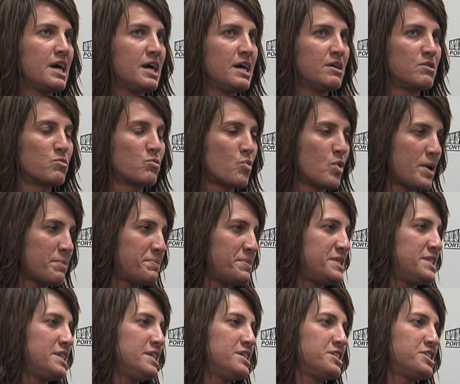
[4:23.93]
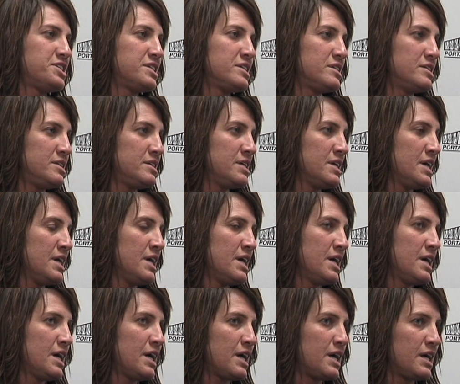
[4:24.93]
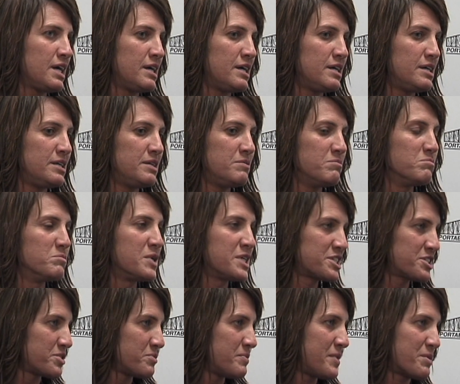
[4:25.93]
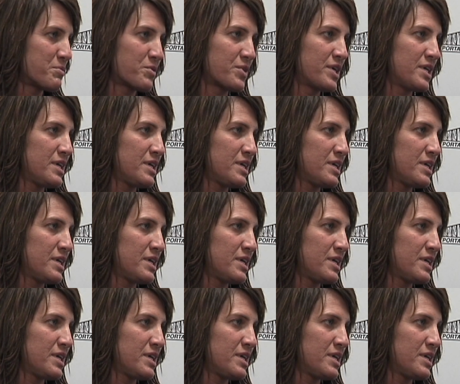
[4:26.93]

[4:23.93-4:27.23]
and repetition and muscle memory.